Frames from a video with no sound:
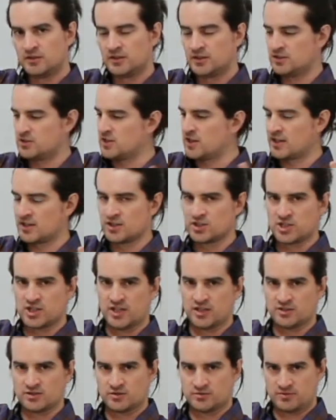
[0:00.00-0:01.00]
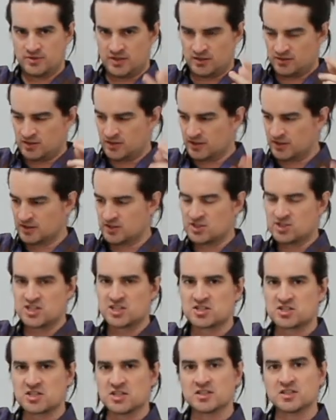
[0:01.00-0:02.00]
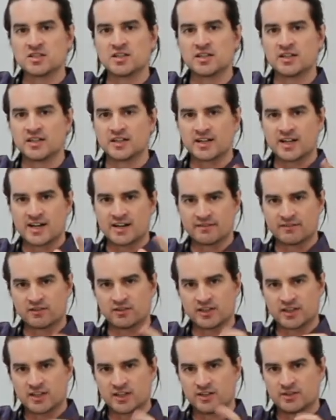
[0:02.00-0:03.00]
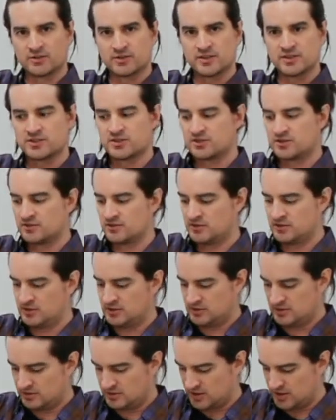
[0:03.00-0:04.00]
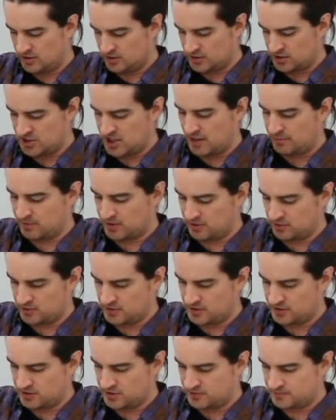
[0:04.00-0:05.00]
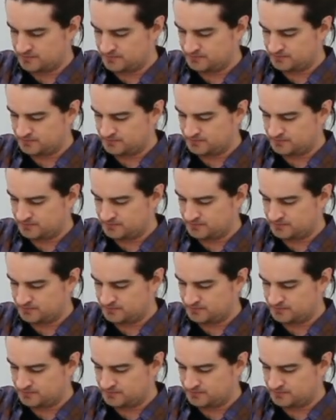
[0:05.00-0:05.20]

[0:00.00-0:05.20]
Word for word: It's not going to change. It'll be consistent uh, kind of clicking noise, right, or tapping noise.